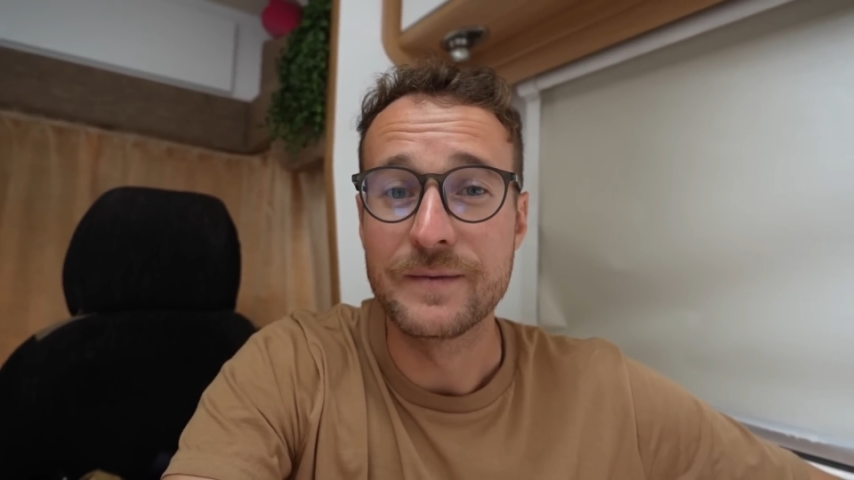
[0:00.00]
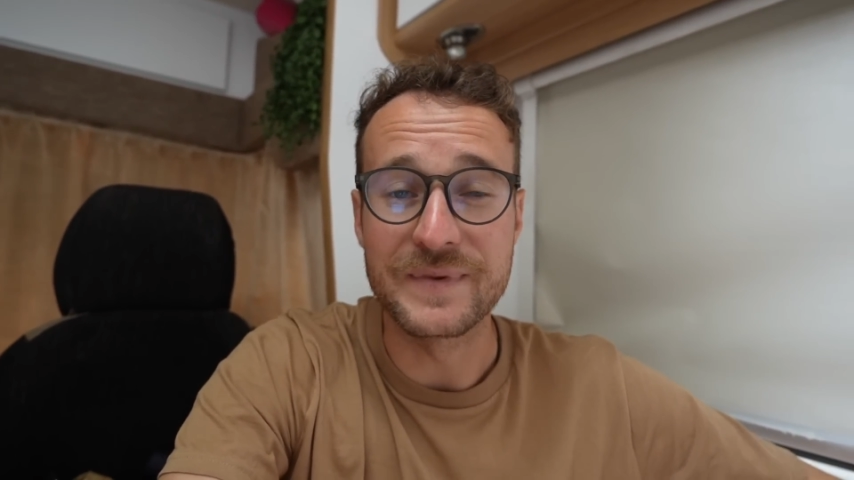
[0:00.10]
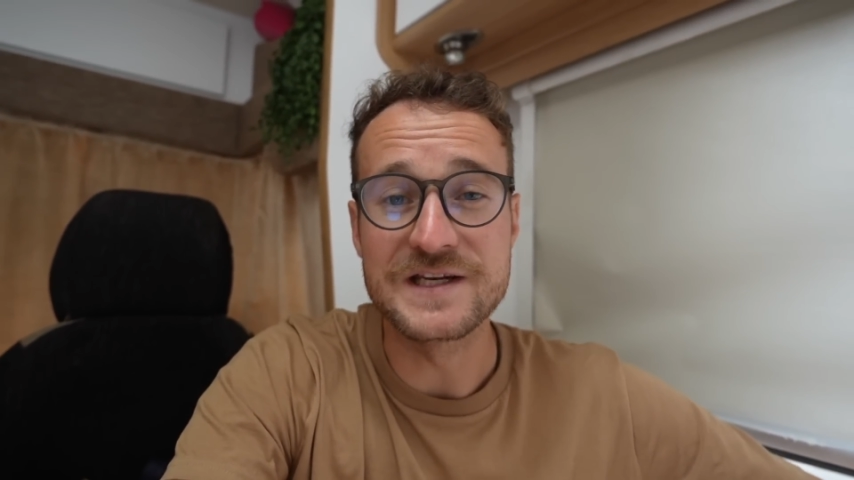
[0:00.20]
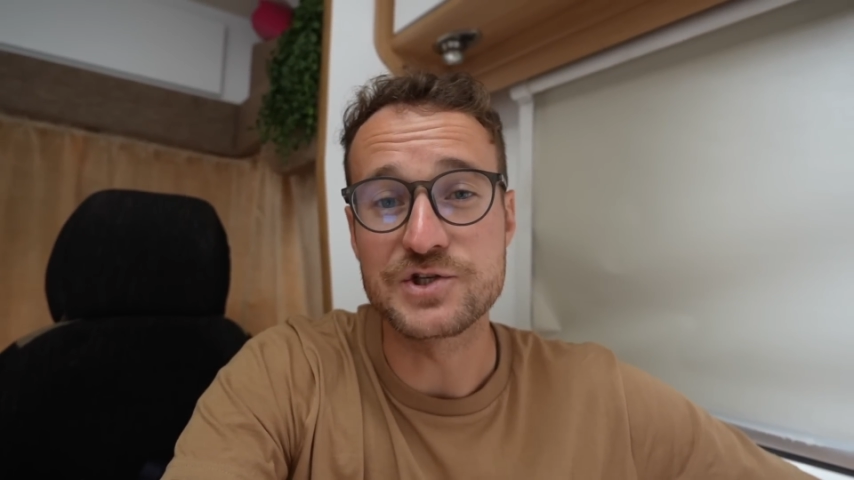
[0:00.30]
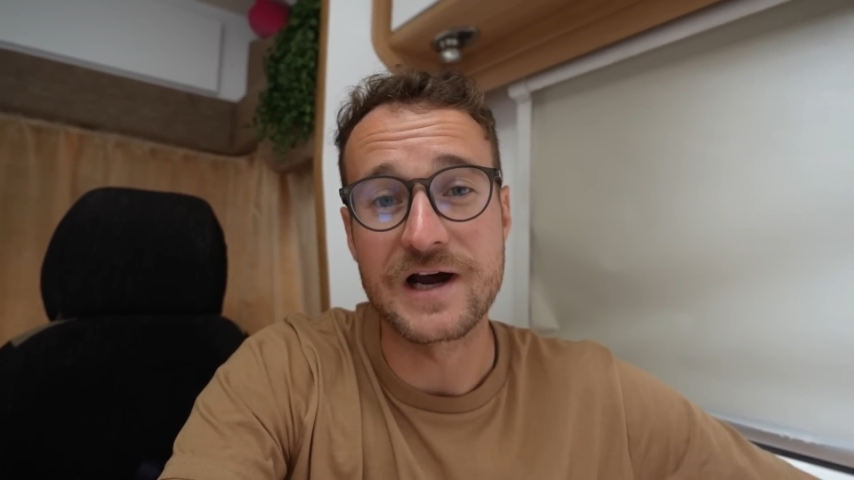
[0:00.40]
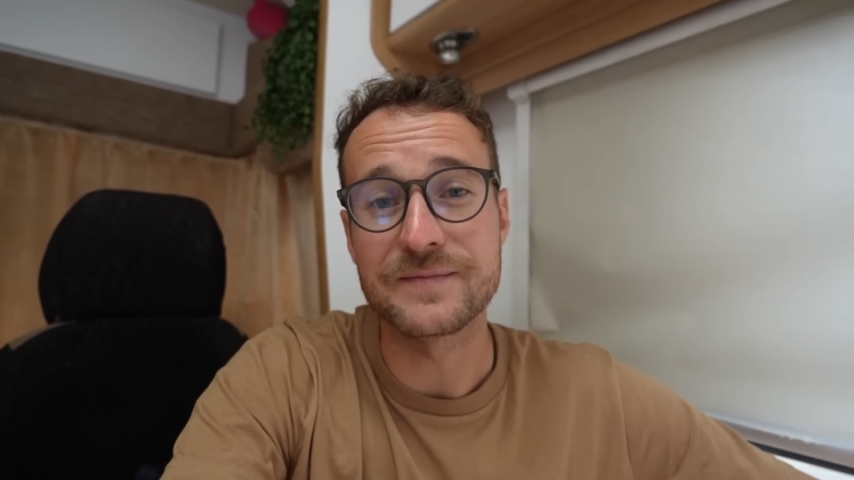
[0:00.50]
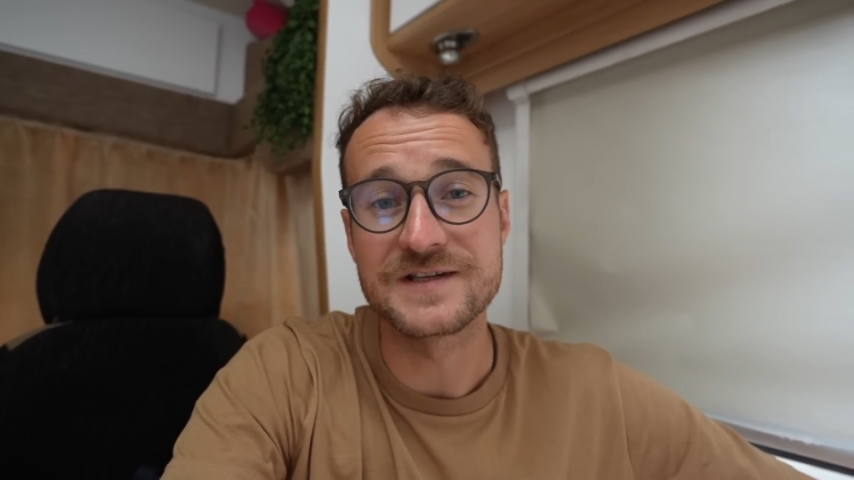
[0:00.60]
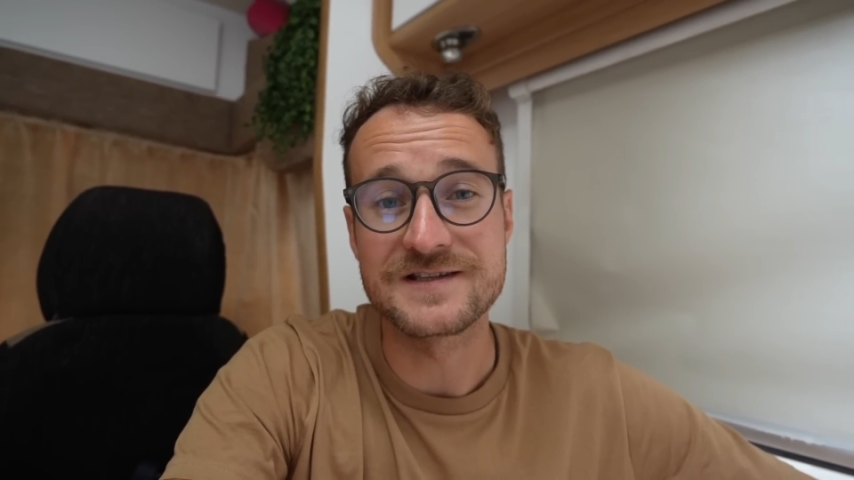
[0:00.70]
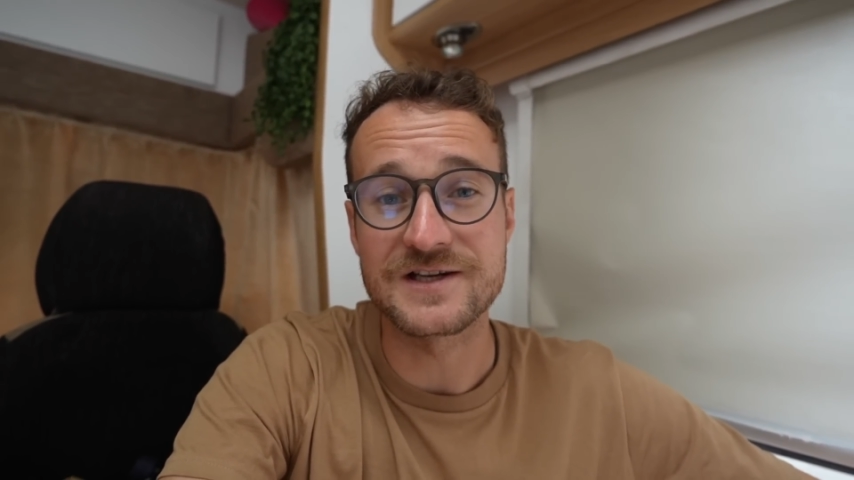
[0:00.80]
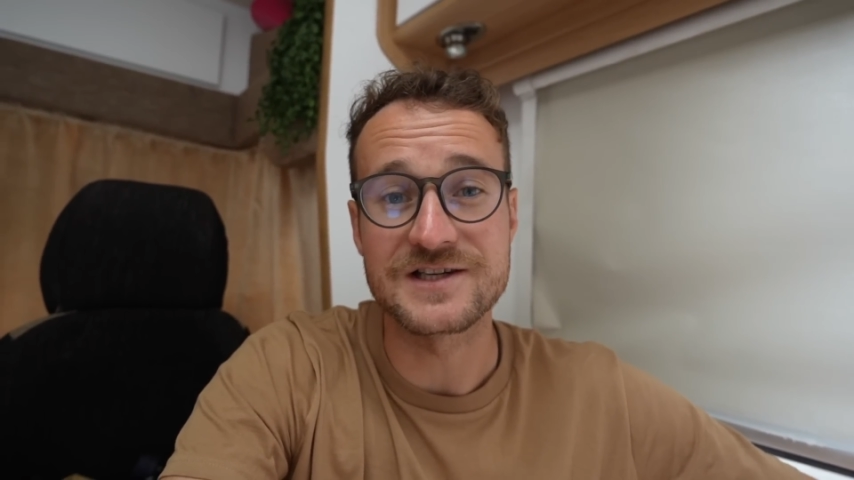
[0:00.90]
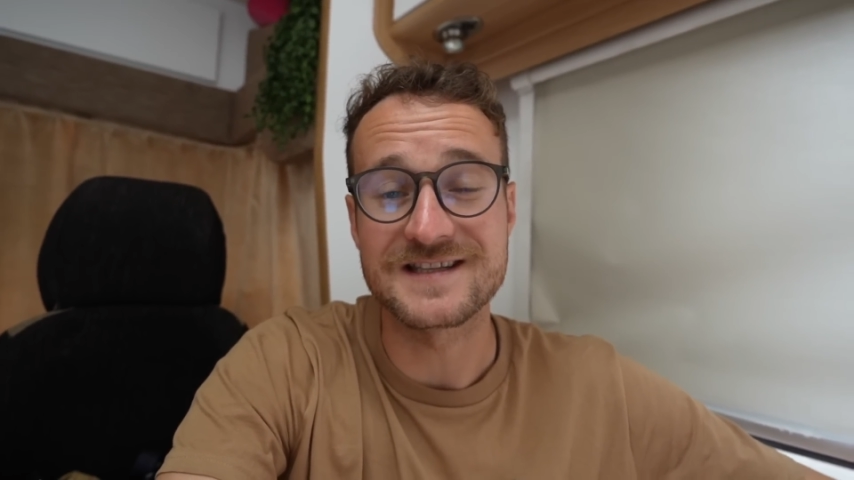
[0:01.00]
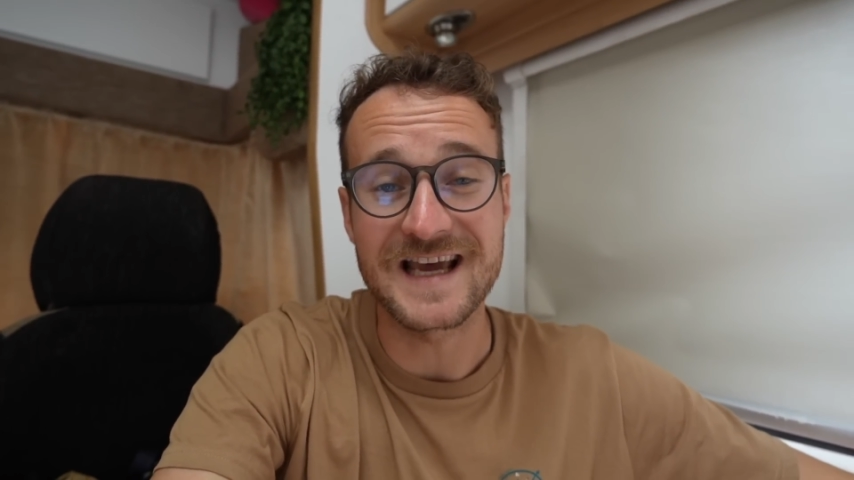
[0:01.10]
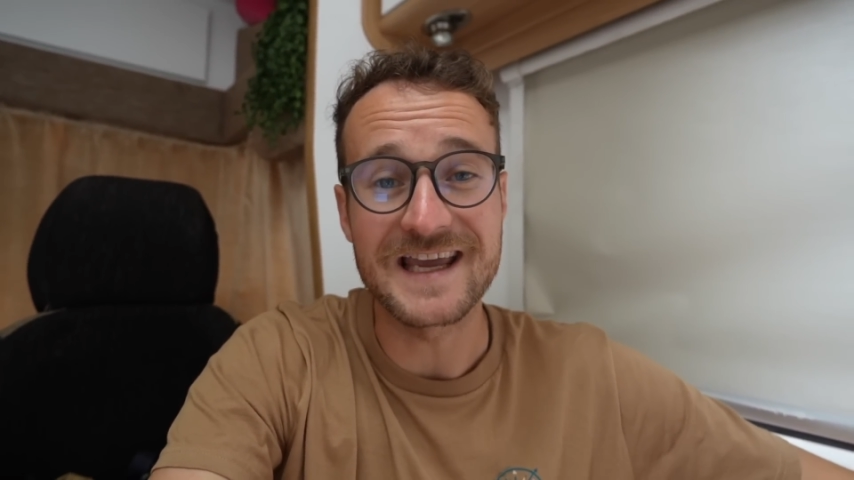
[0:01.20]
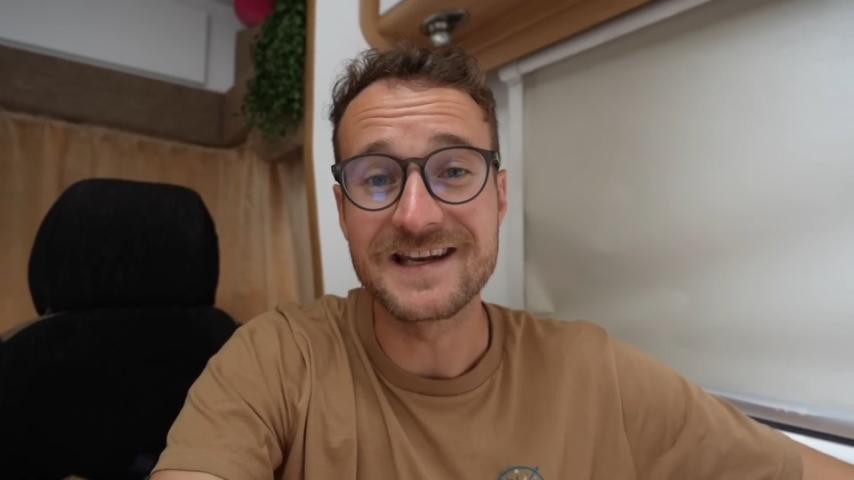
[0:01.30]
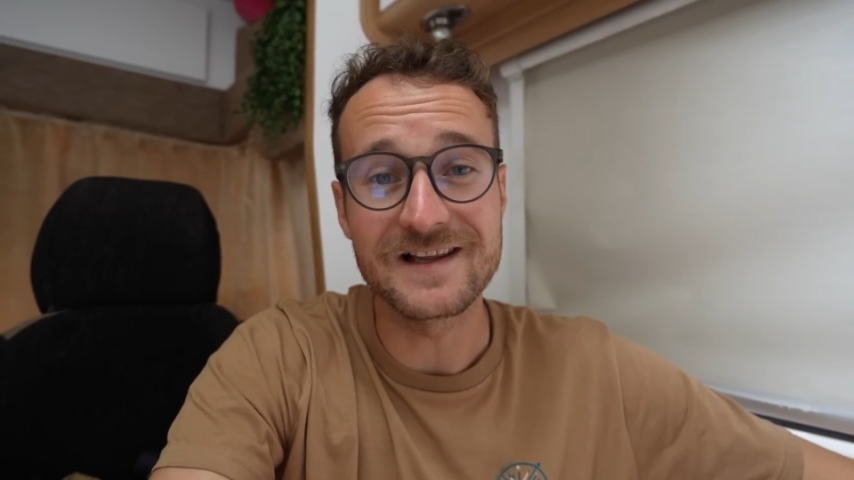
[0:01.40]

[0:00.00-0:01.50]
being trapped in such a tiny